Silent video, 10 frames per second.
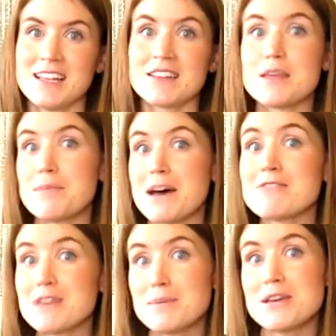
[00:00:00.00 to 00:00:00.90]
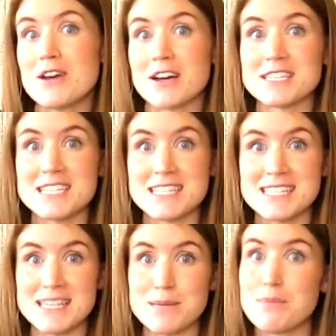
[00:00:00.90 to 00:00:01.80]
The BUNN VPR
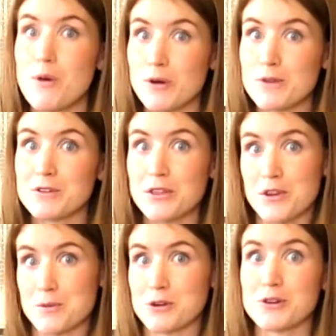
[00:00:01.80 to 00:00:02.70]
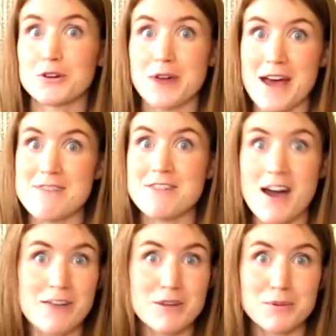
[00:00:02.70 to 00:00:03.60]
TC pour over thermal carafe
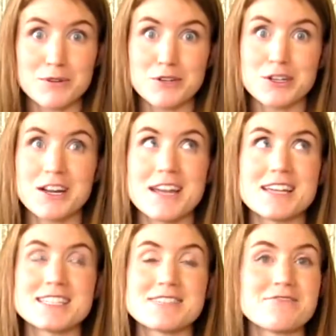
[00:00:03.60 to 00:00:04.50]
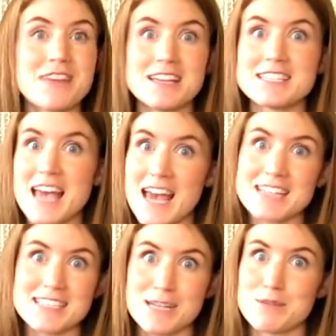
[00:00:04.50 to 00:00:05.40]
coffee brewer is a
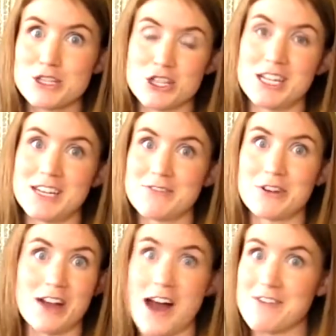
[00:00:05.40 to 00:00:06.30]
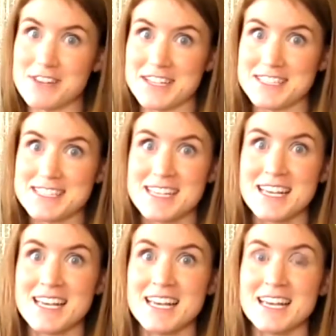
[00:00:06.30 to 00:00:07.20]
fantastic machine for an office.
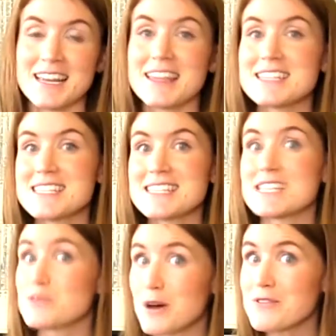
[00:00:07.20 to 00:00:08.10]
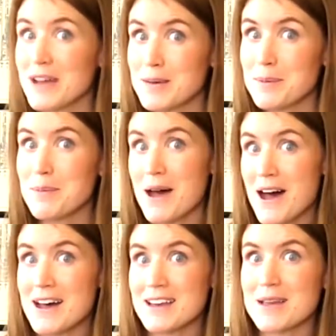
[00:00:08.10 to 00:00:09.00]
This is the 12 cup
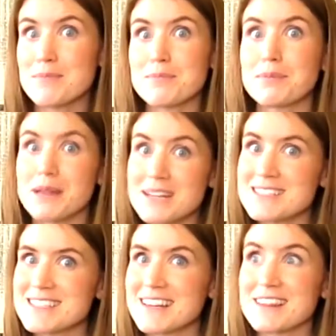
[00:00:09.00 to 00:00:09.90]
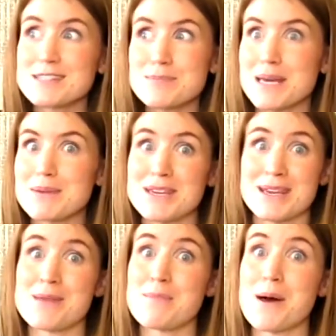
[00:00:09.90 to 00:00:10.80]
pot plus this
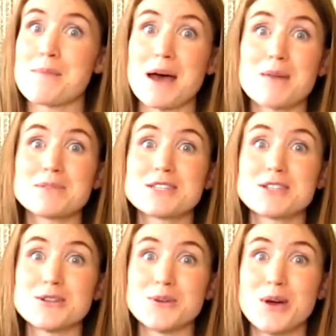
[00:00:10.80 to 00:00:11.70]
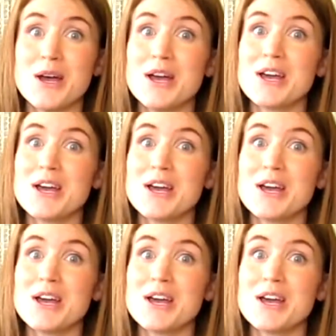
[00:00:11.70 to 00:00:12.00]
baby can pump up to